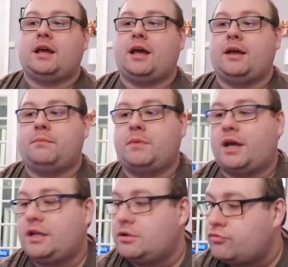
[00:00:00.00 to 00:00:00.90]

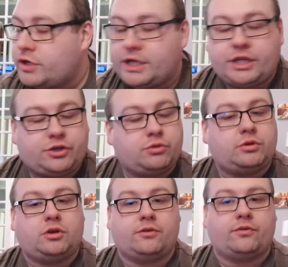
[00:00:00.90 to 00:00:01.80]
I really do
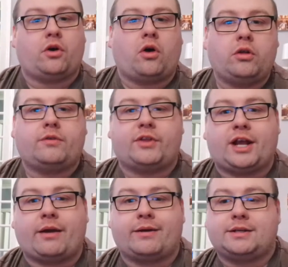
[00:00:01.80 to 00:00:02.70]
love all of the
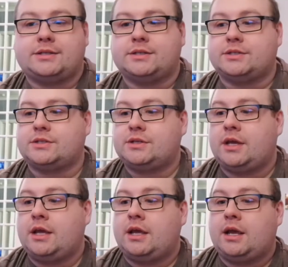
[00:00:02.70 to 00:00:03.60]
characters.
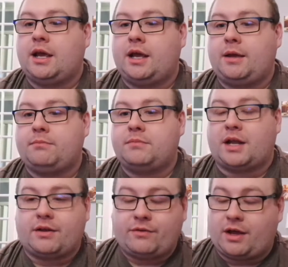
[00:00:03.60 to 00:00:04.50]
And
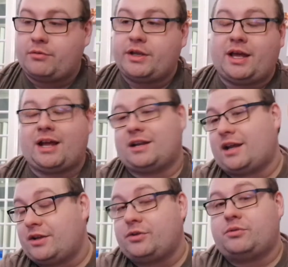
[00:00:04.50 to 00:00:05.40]

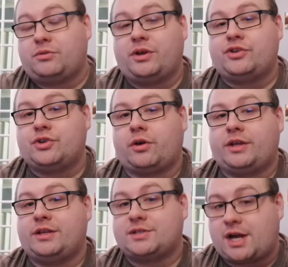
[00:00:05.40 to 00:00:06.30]
I do enjoy
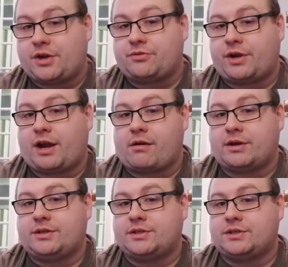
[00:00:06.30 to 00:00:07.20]
the secondary
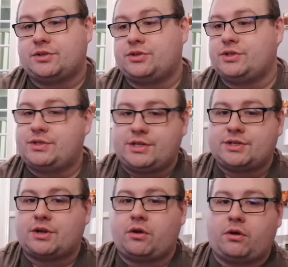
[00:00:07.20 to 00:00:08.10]
characters such as
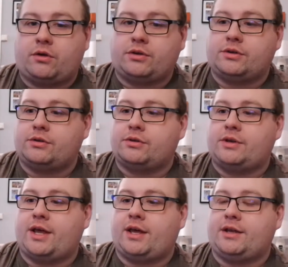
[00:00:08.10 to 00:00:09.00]
Discord
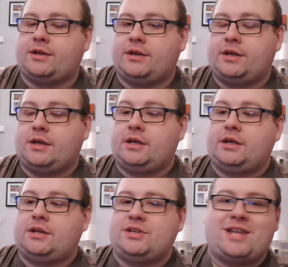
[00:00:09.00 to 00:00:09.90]
and
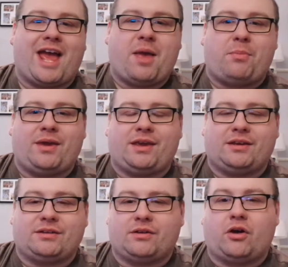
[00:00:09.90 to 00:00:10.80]
Derpy
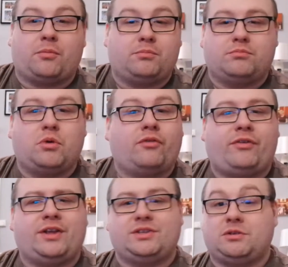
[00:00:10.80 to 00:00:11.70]
or
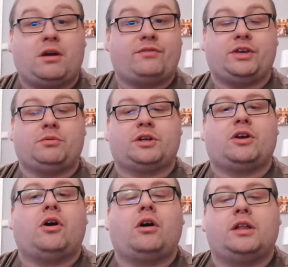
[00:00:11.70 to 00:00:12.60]
Muffins, whoever you want to
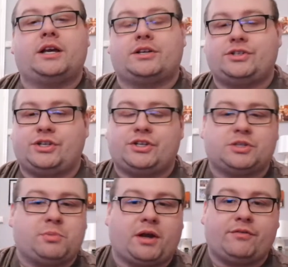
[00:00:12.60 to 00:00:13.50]
call her, because she
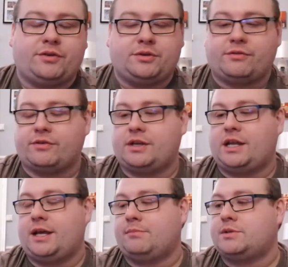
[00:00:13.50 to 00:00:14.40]
goes by a few different
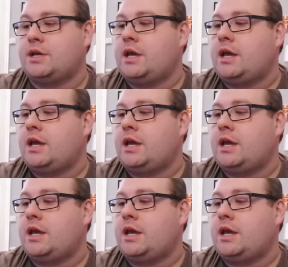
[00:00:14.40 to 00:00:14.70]
names.